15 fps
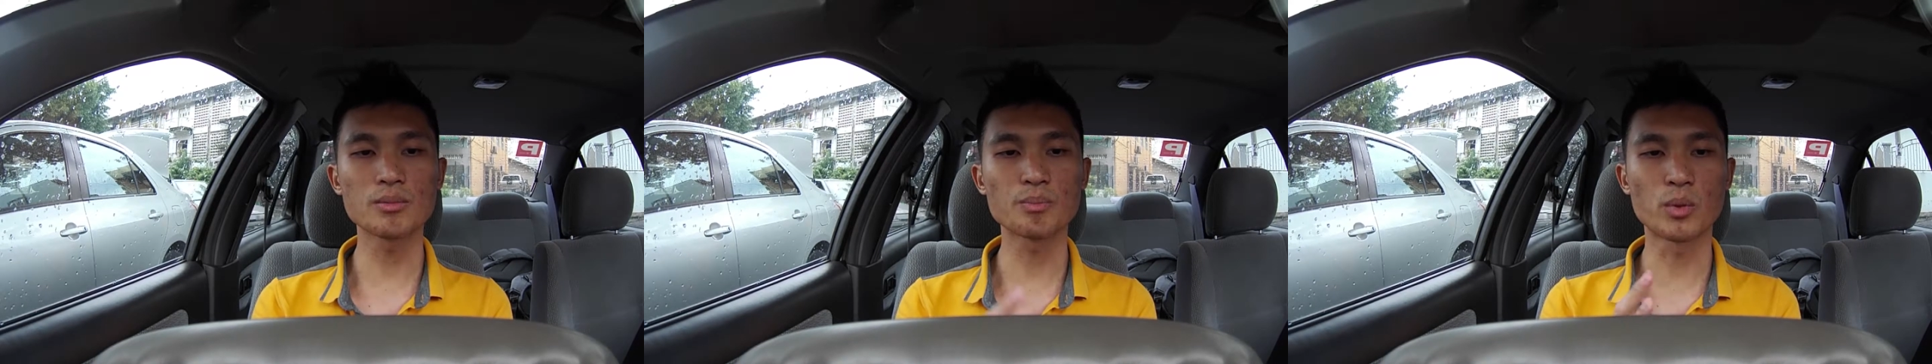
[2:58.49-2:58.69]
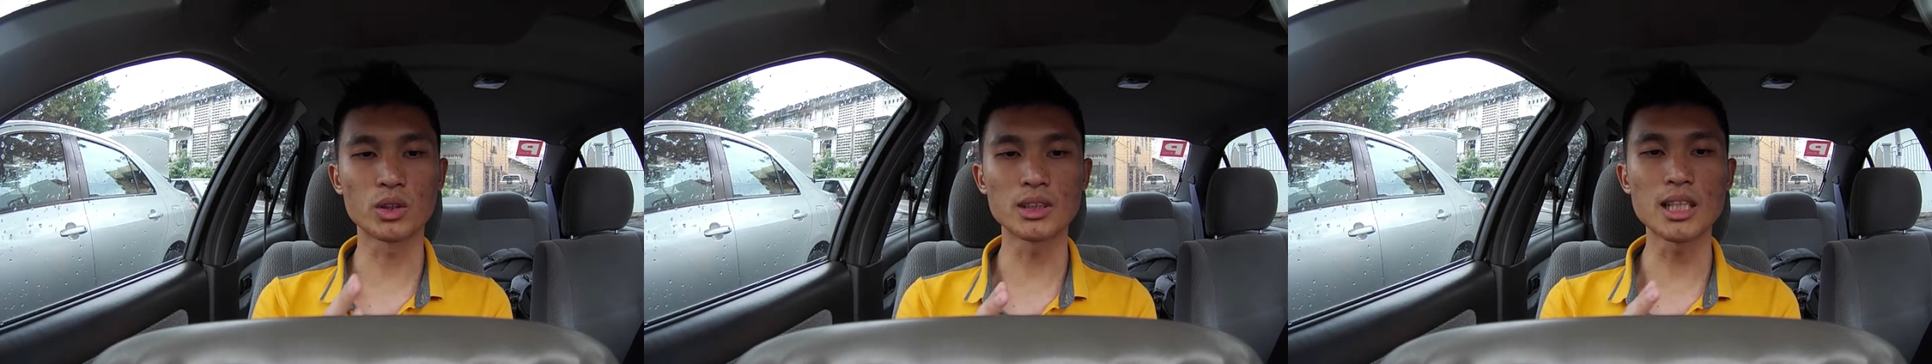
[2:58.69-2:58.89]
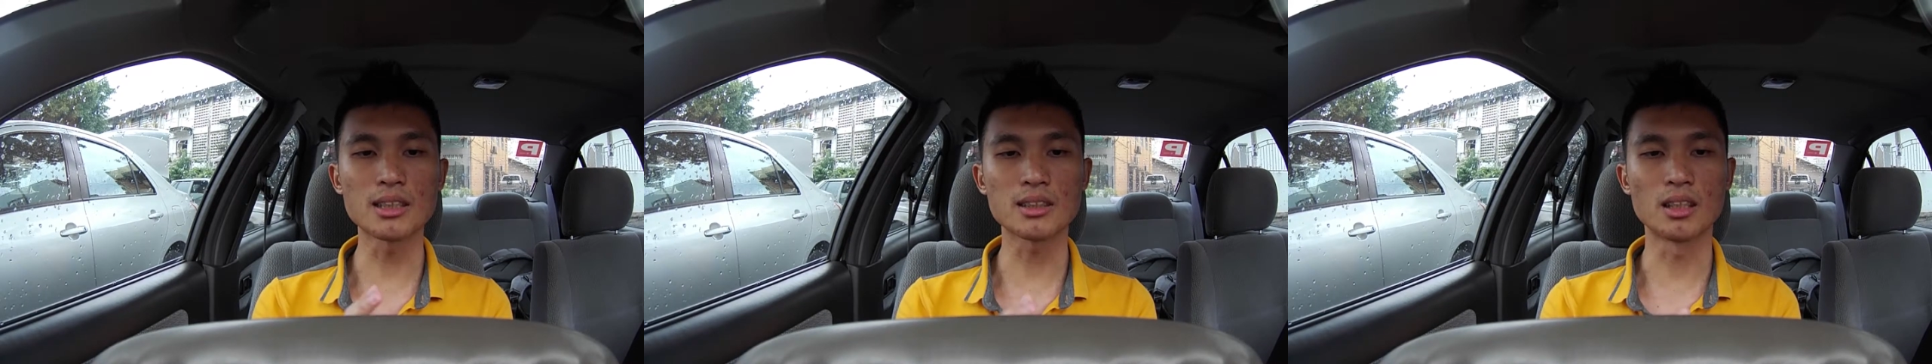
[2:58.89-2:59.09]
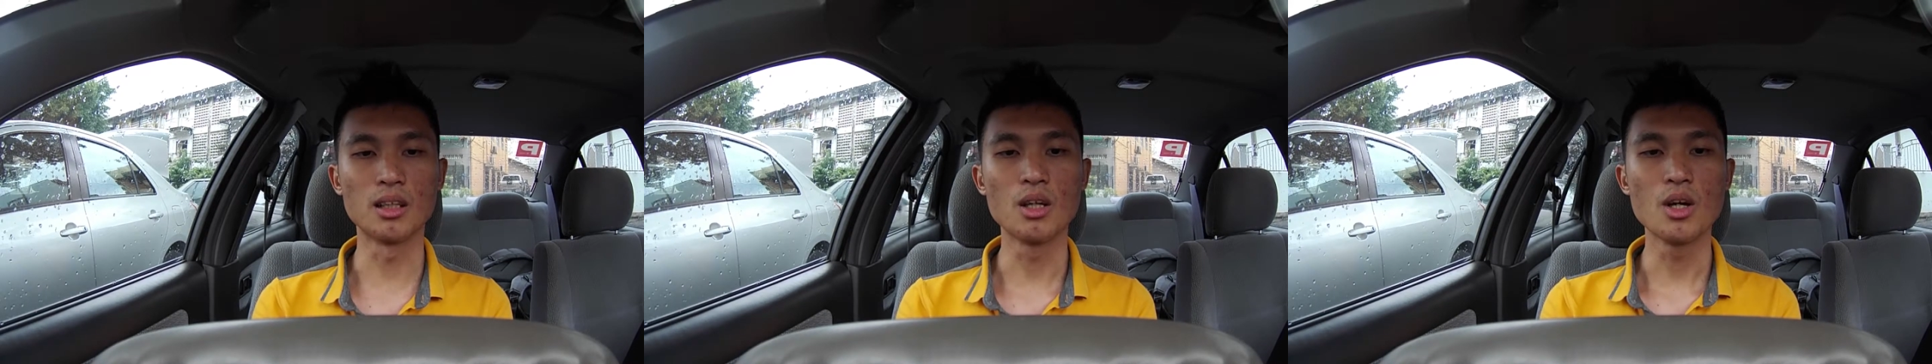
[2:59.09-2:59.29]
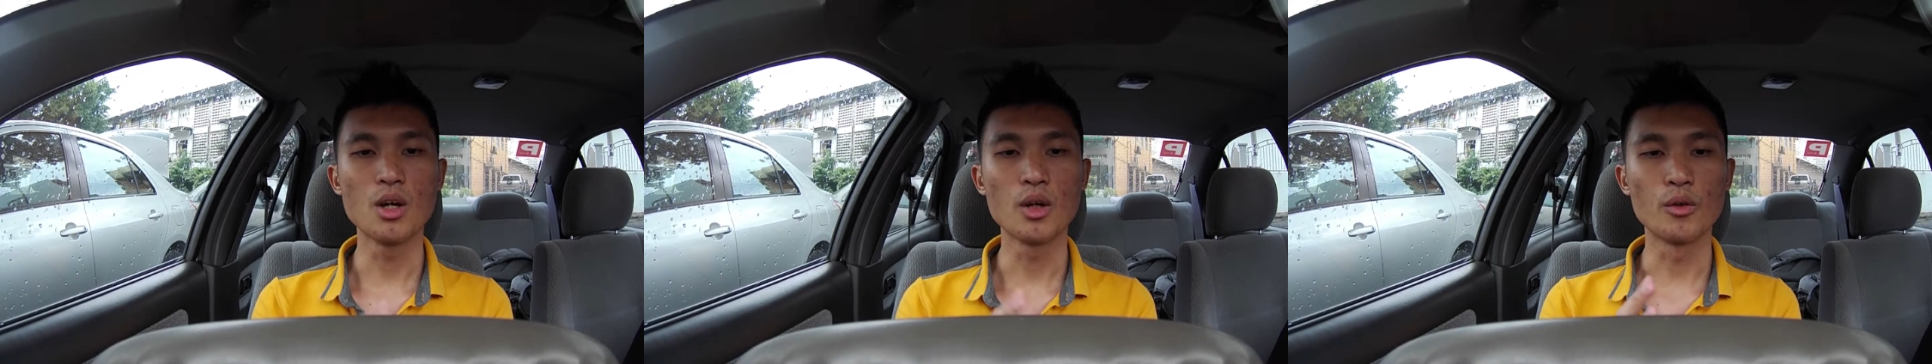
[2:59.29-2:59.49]
processor
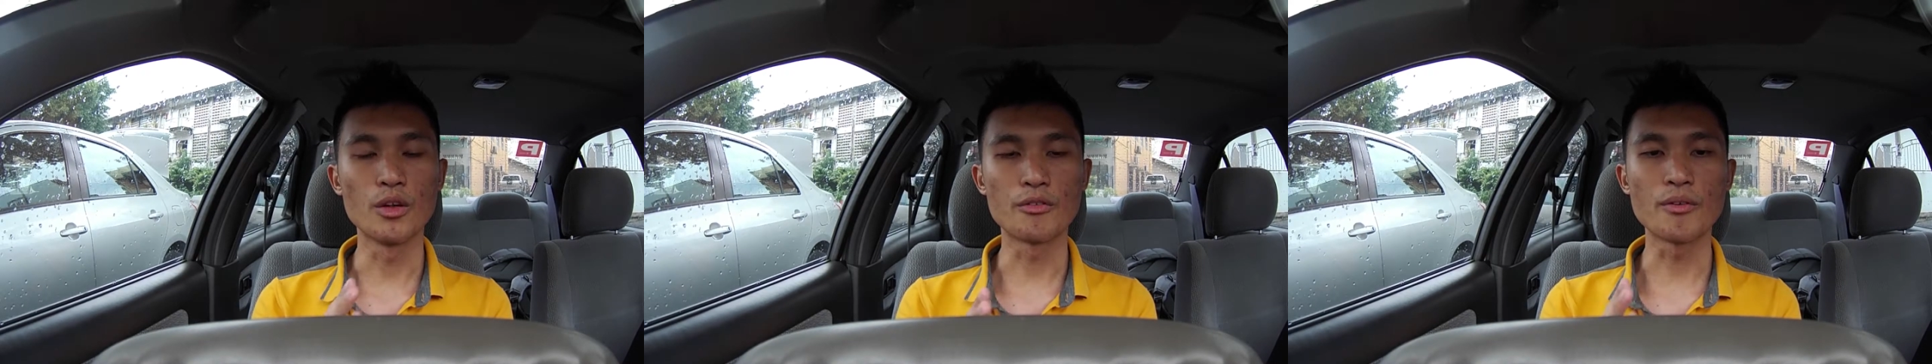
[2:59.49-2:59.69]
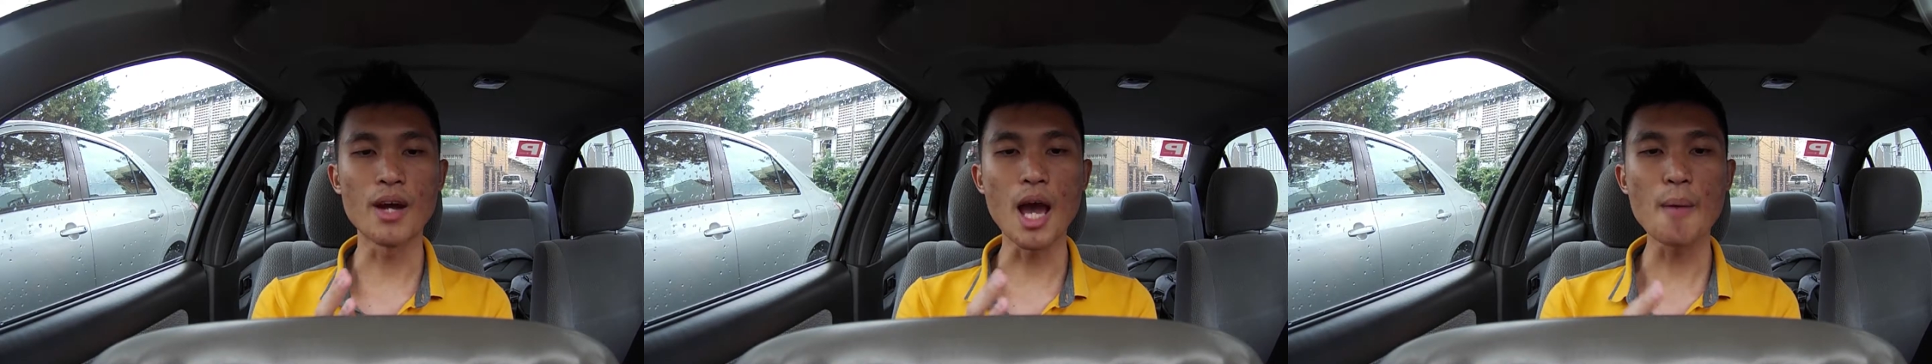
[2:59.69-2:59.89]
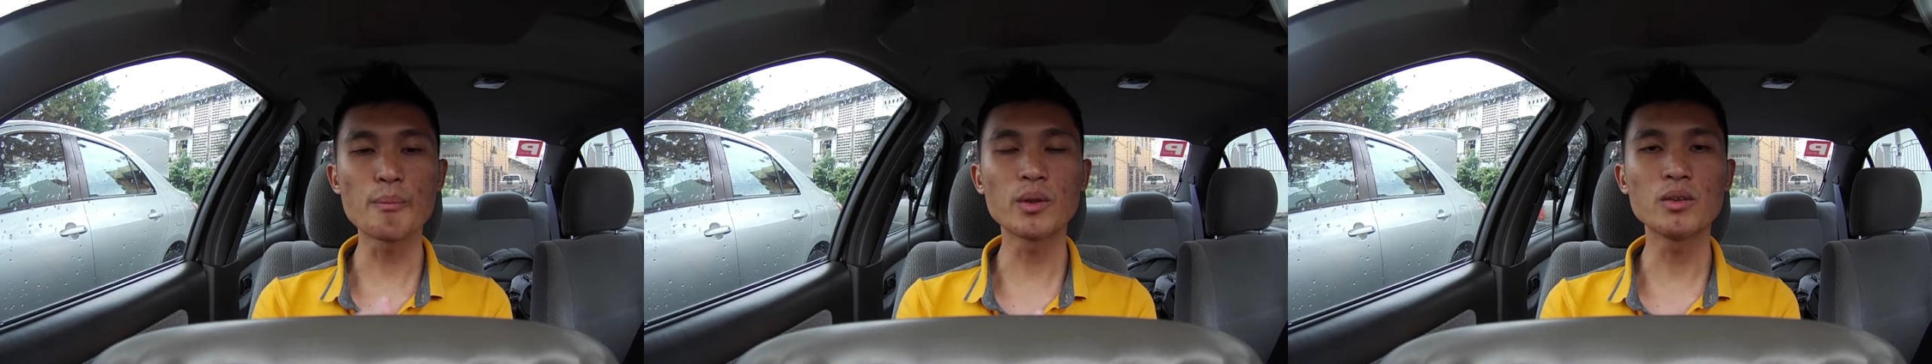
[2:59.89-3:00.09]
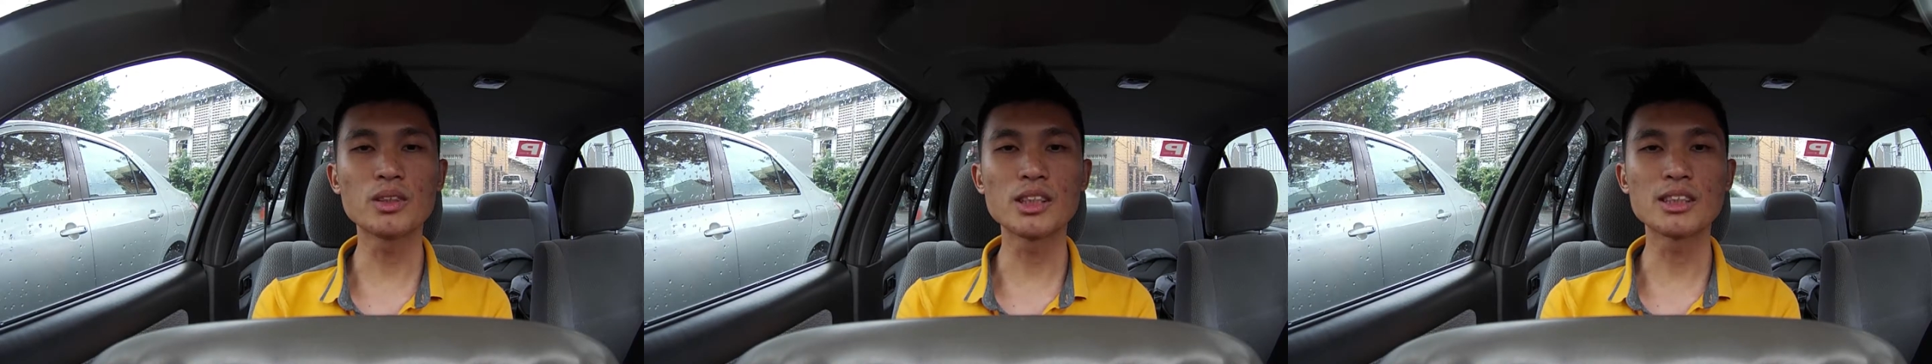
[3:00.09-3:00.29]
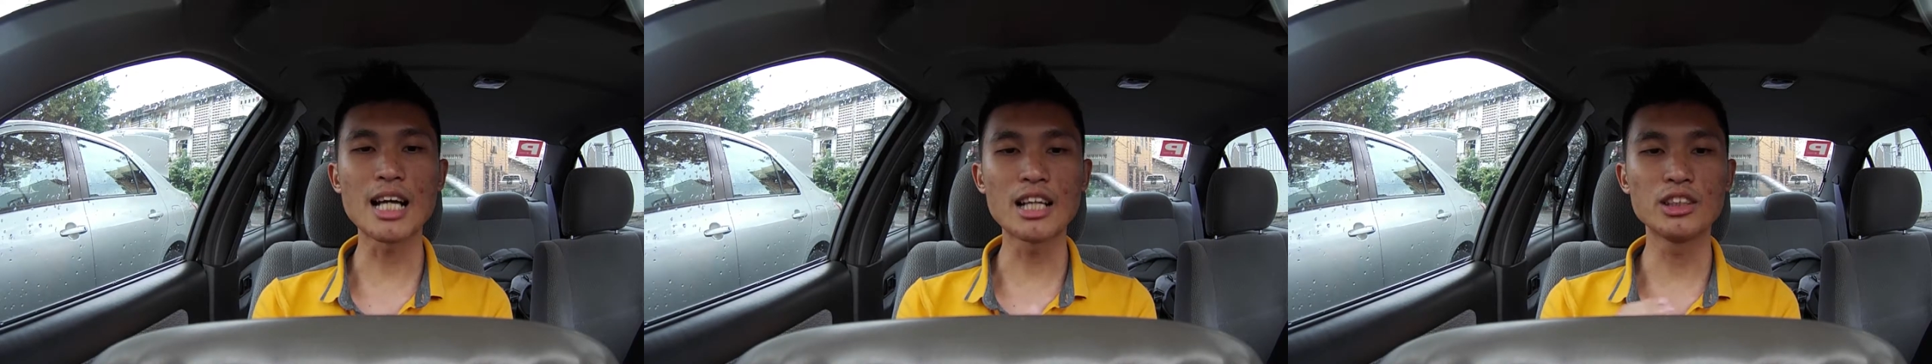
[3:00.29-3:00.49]
with
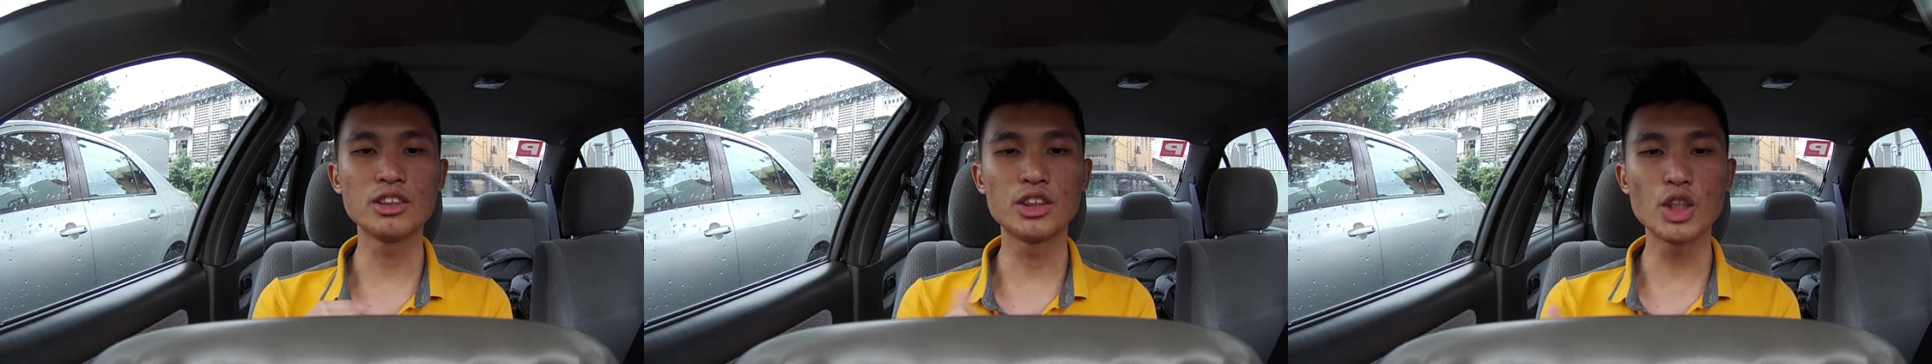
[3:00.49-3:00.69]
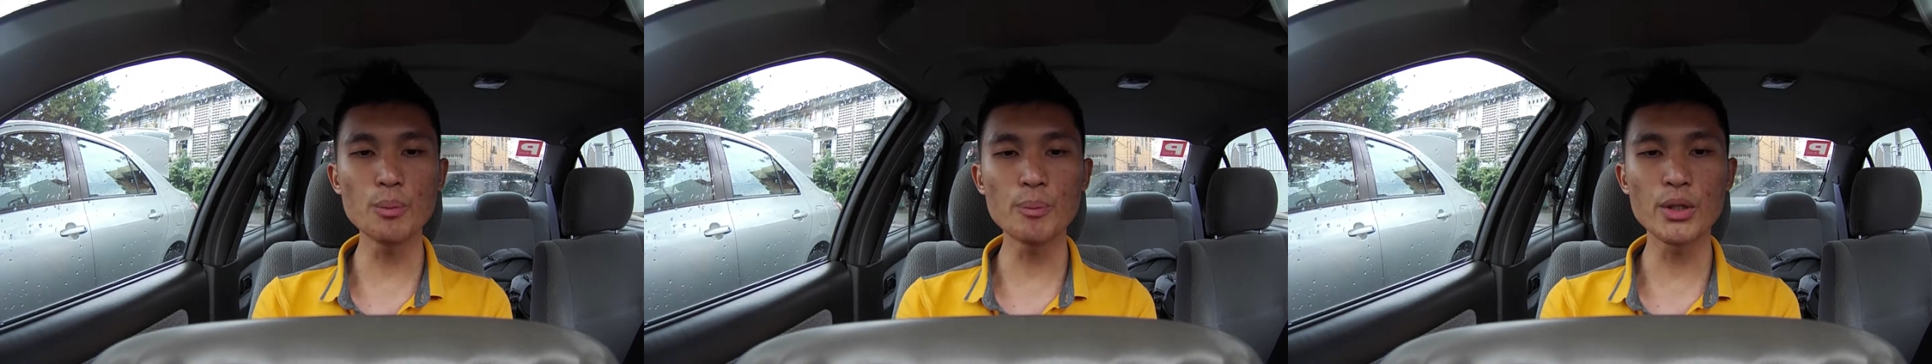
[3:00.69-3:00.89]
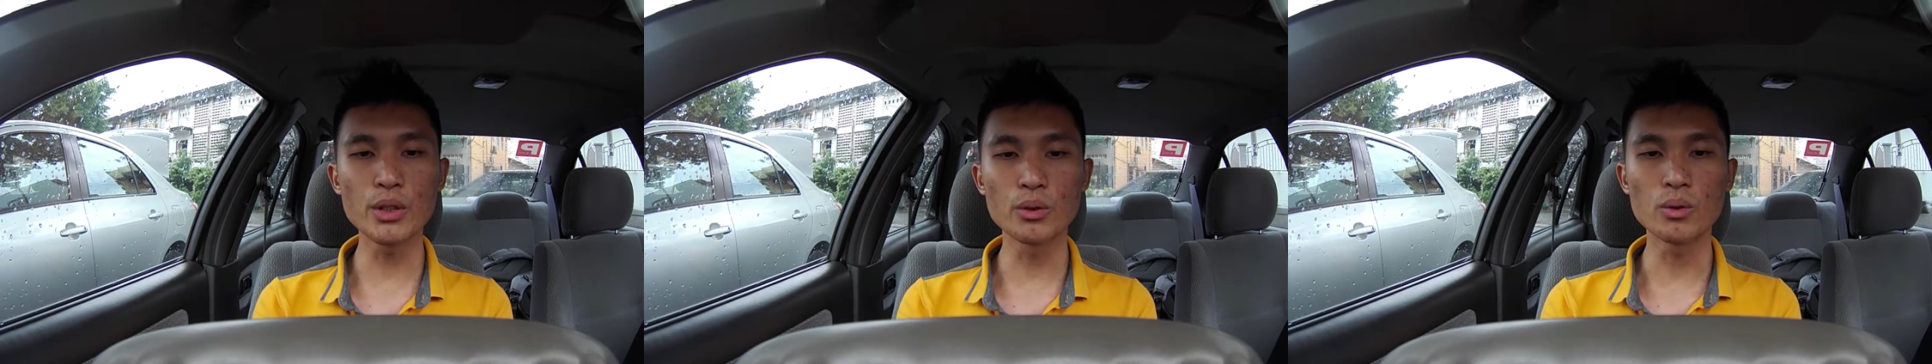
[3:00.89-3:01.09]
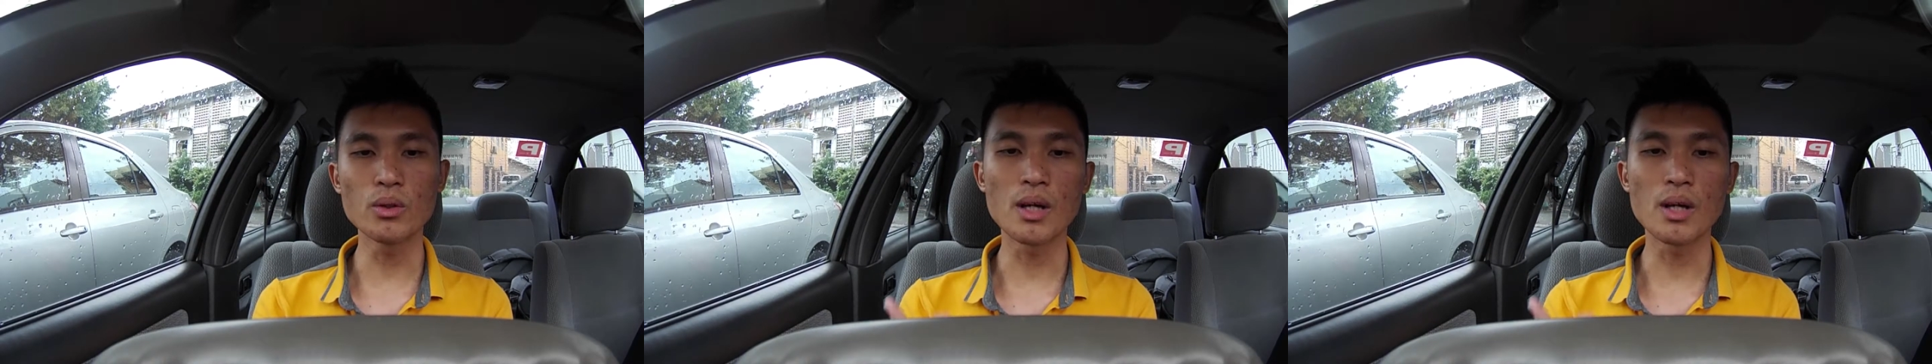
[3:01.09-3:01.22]
Apple-designed GPU,